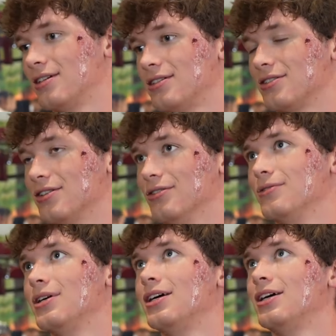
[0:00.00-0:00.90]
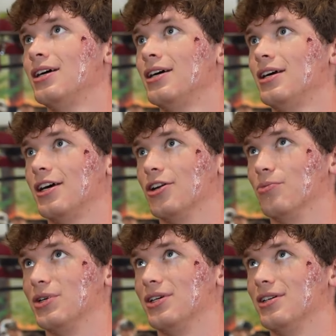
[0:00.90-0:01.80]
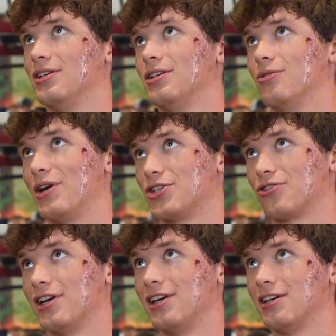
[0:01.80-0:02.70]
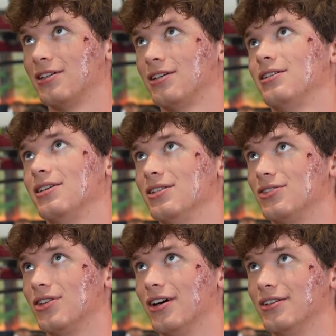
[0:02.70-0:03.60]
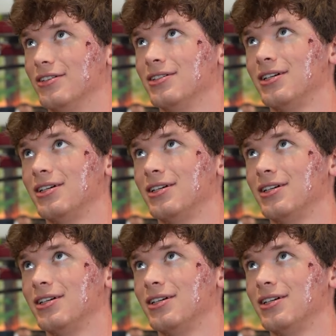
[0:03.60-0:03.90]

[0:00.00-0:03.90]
So it'll be weight training is done